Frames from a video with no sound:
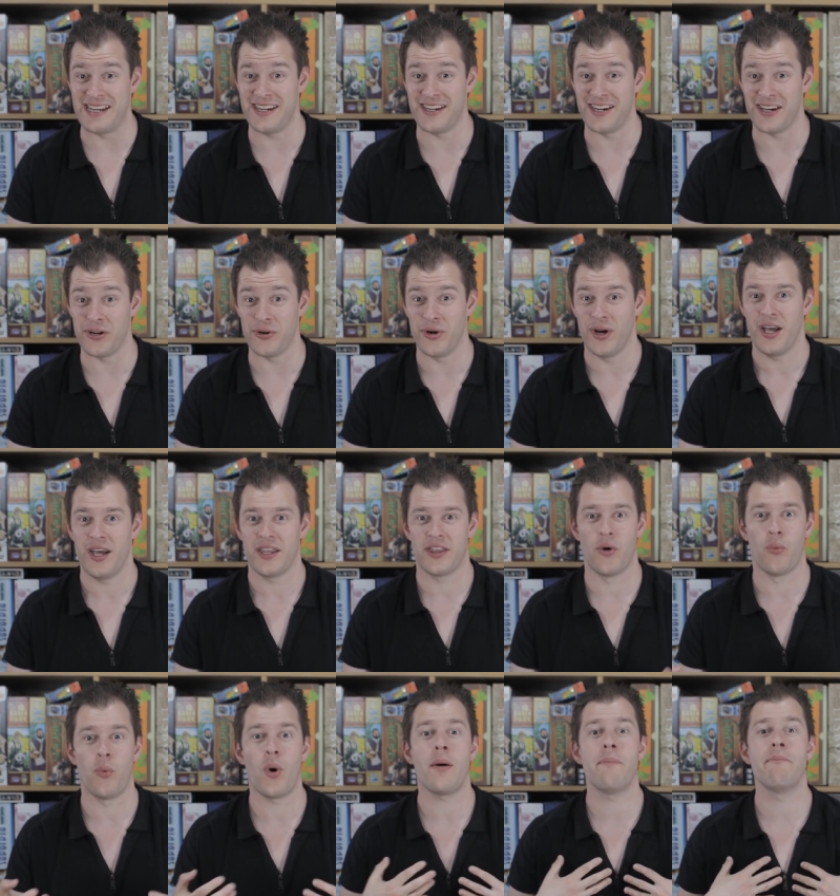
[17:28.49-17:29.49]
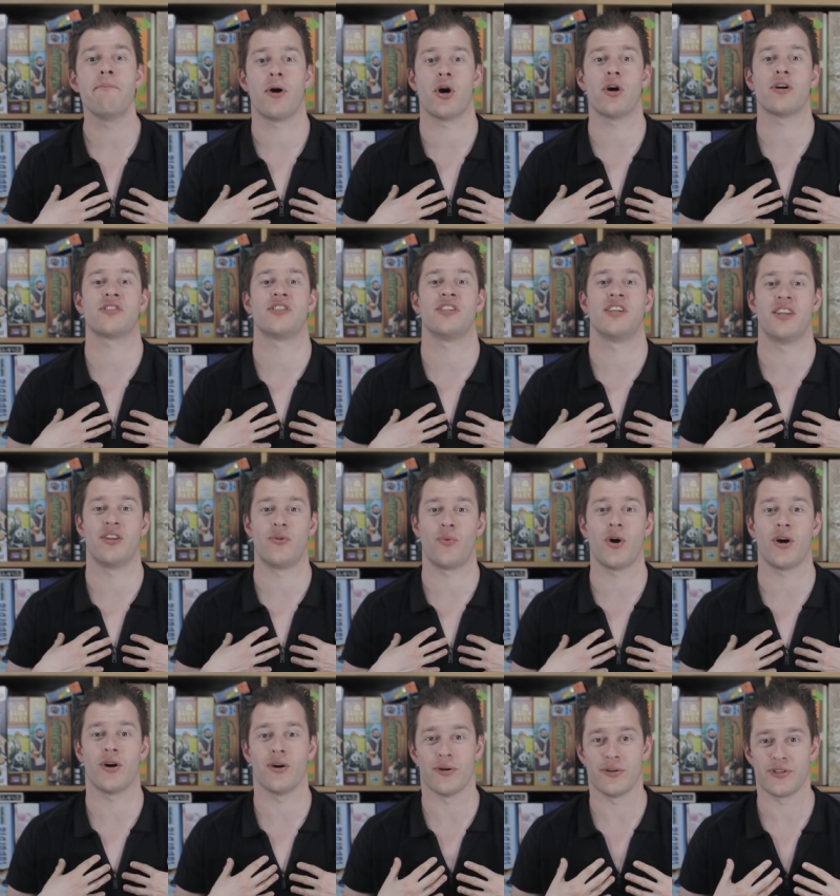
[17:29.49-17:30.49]
You know, the one person in the
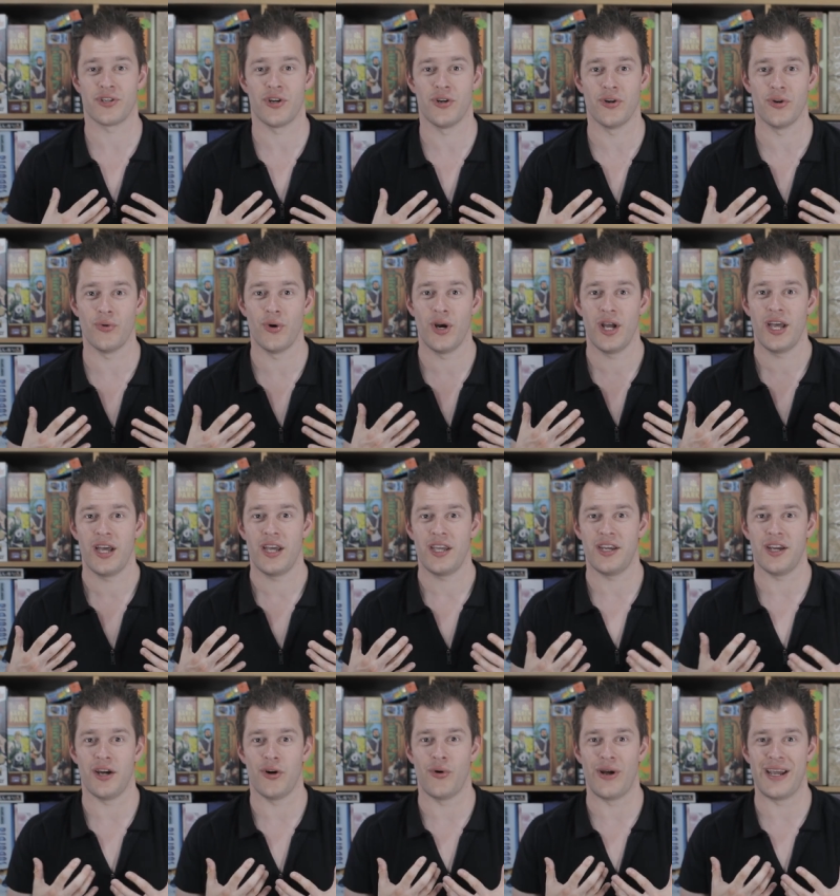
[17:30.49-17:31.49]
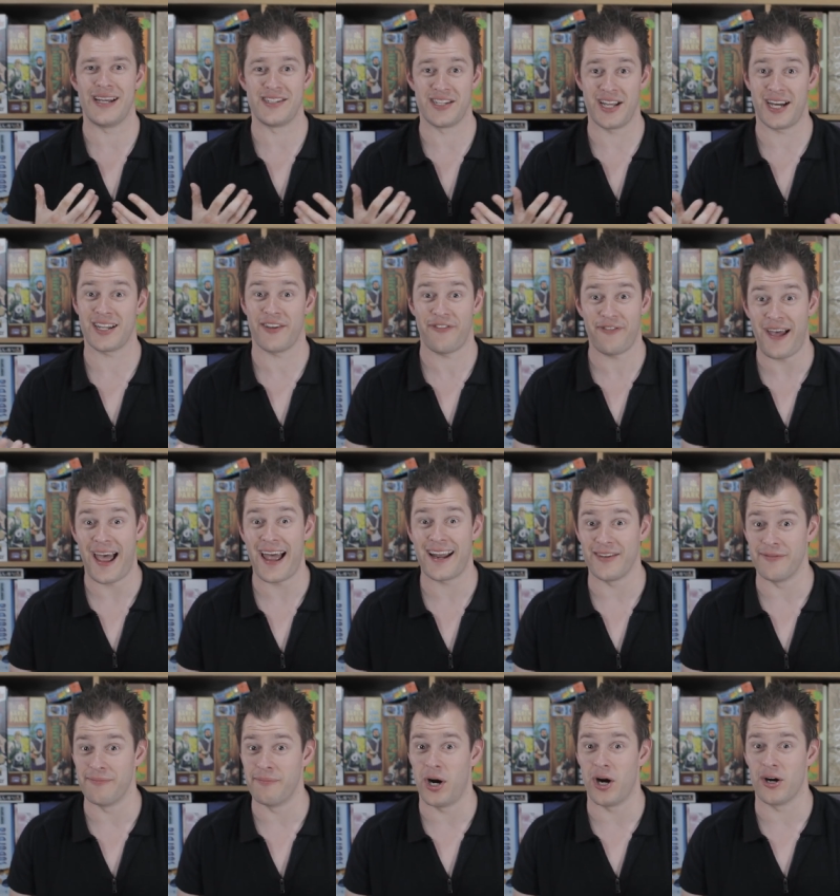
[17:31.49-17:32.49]
world who, you know, is not a fan
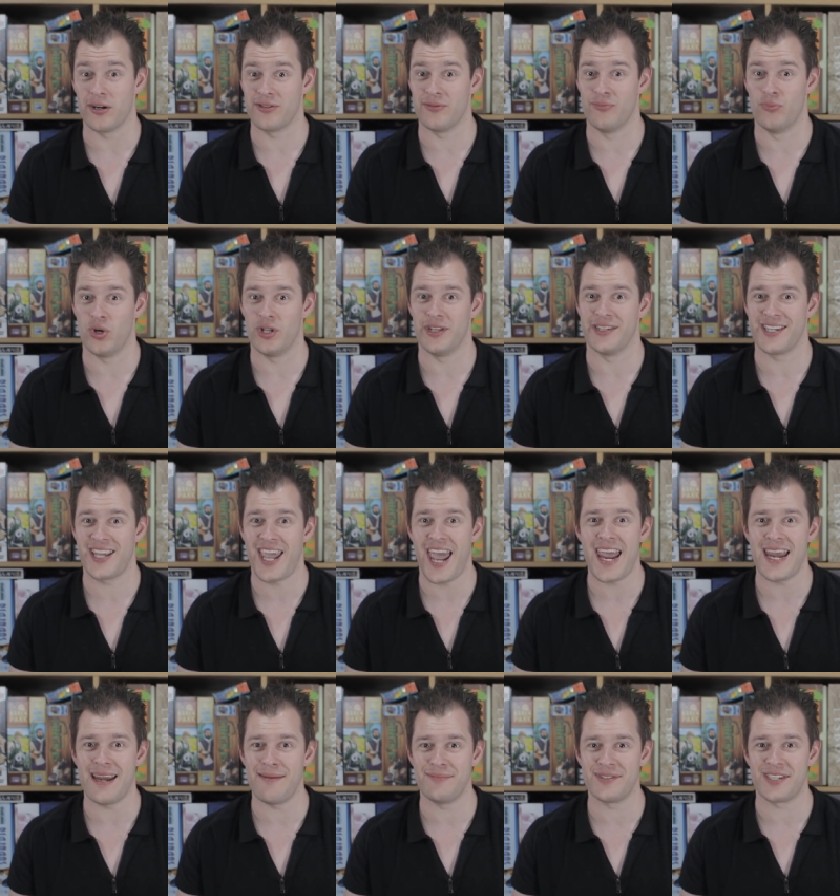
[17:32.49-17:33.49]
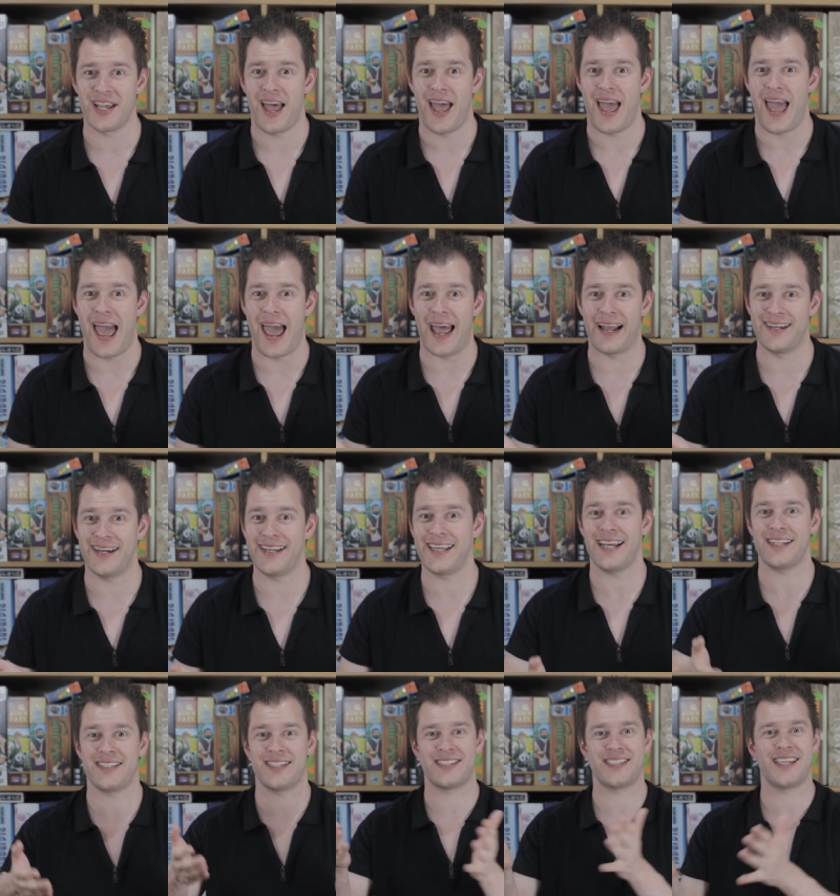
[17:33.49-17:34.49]
of Martin Wallace games, and I
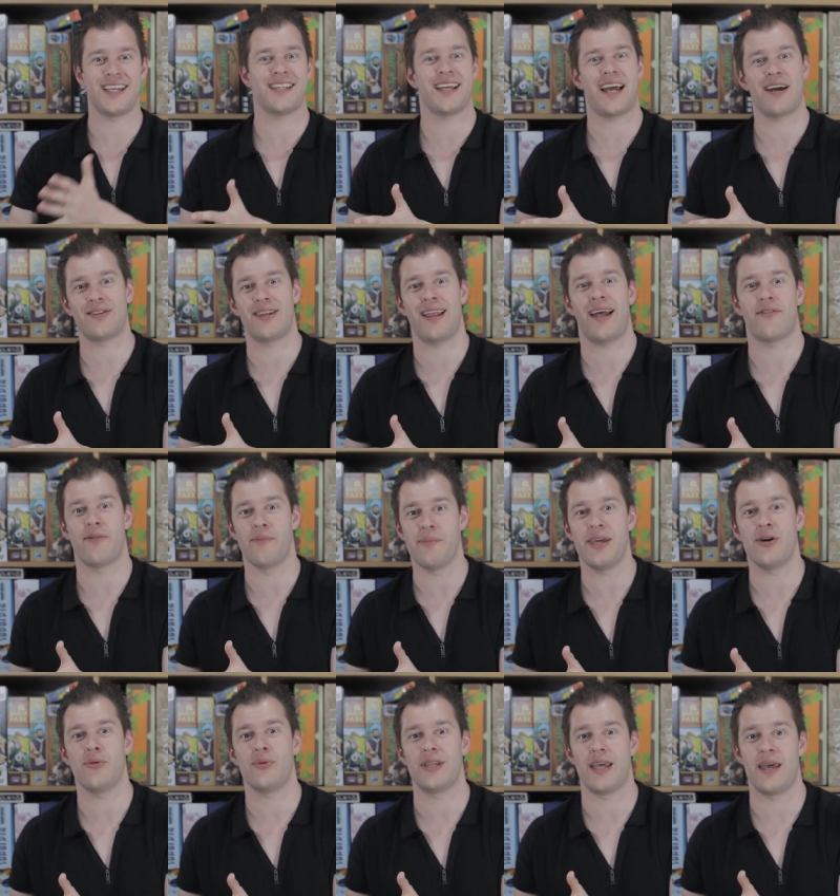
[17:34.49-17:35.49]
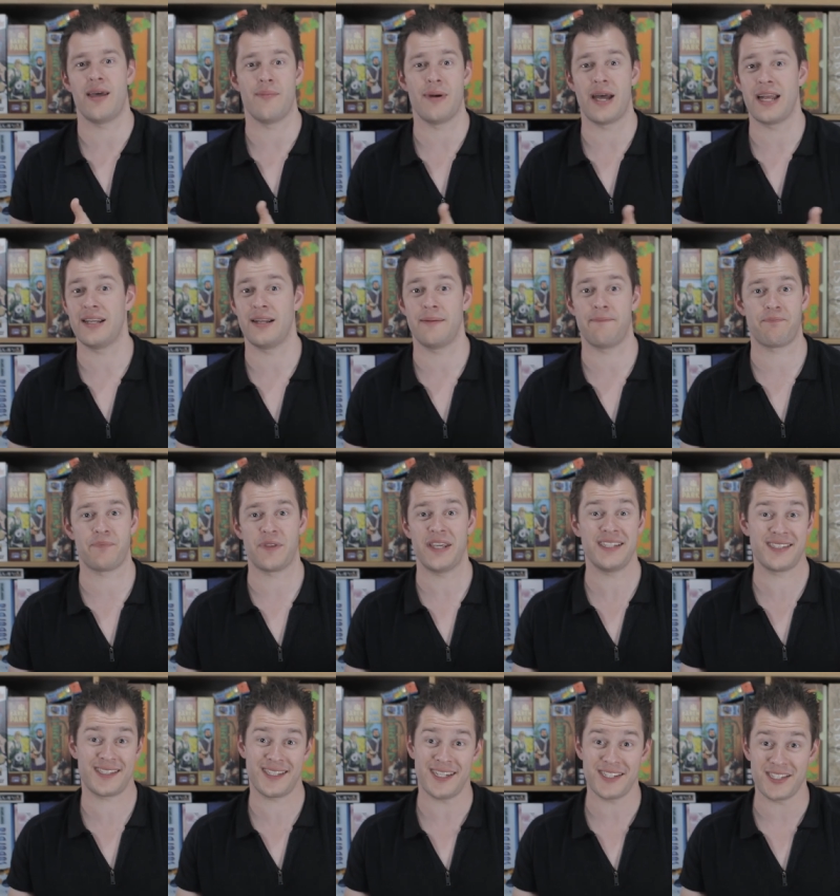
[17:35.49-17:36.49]
get to sit down and have a meal with him, and
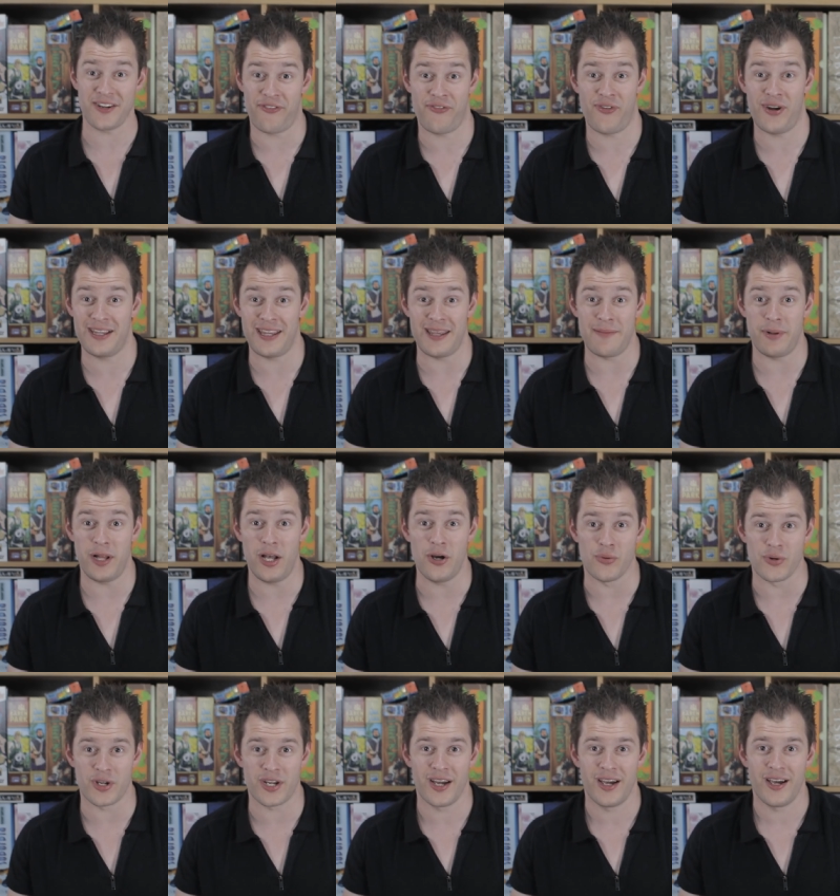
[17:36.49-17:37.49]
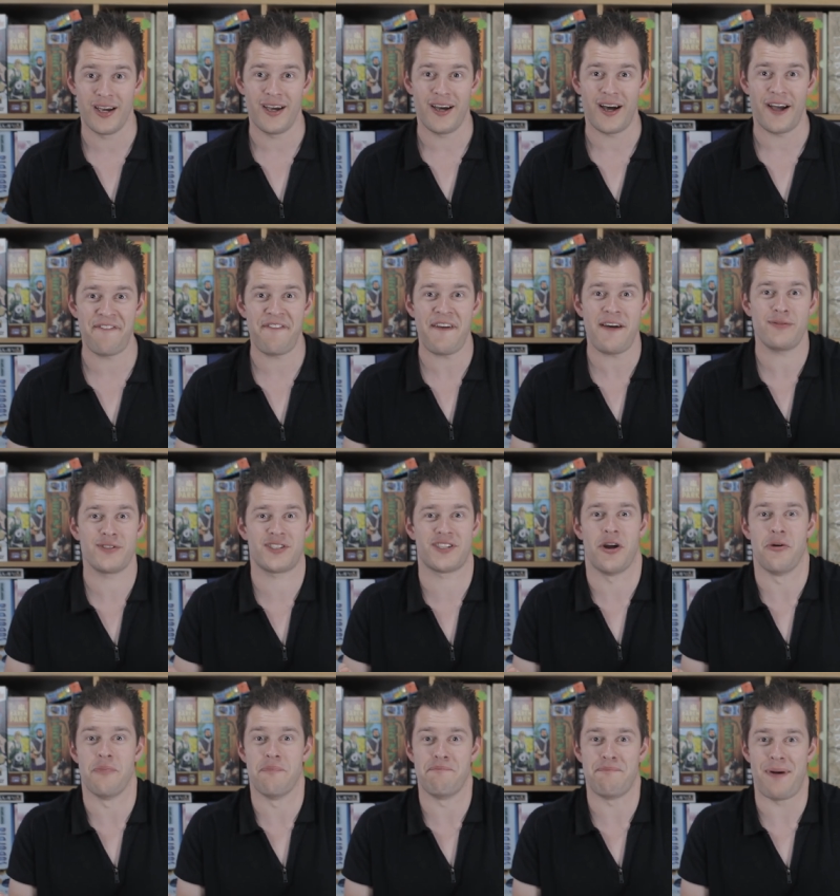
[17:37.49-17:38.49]
he's such a friendly bloke. I felt
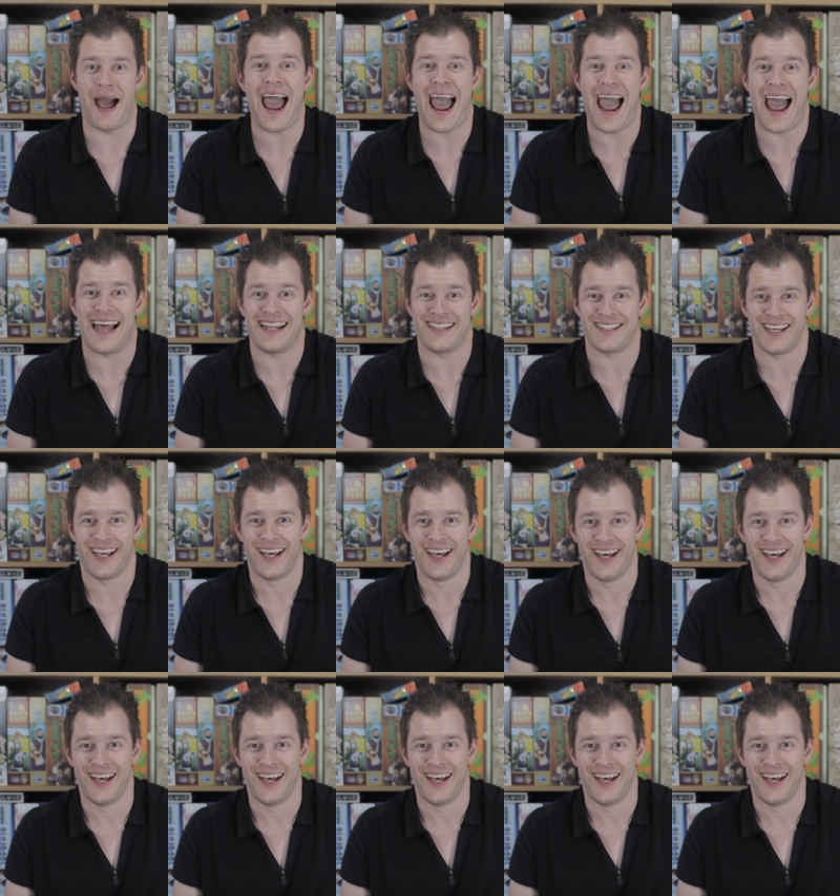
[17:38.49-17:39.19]
so bad.